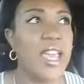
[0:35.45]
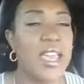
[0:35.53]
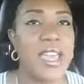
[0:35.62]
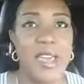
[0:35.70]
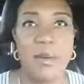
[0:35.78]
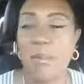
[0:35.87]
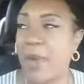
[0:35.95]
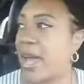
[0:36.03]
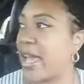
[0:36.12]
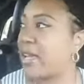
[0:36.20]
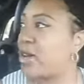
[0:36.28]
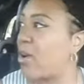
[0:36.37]
and
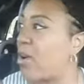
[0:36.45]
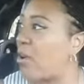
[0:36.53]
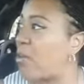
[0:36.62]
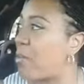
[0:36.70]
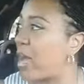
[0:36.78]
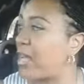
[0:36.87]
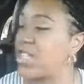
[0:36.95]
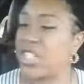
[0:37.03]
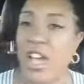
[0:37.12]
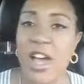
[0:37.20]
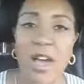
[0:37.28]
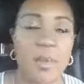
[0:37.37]
my goal, my
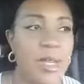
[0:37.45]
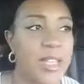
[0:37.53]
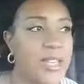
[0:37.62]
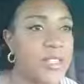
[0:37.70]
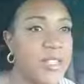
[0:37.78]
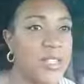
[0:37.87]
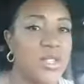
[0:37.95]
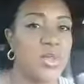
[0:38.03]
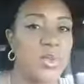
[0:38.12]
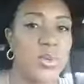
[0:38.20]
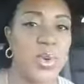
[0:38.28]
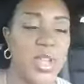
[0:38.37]
job is
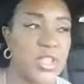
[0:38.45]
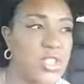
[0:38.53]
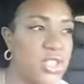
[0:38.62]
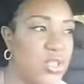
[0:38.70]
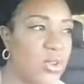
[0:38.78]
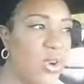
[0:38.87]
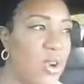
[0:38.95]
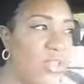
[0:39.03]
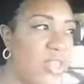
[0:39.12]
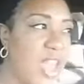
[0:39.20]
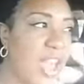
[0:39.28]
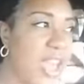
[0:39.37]
to ensure
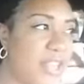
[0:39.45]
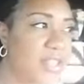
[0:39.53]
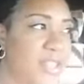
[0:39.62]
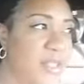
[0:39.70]
that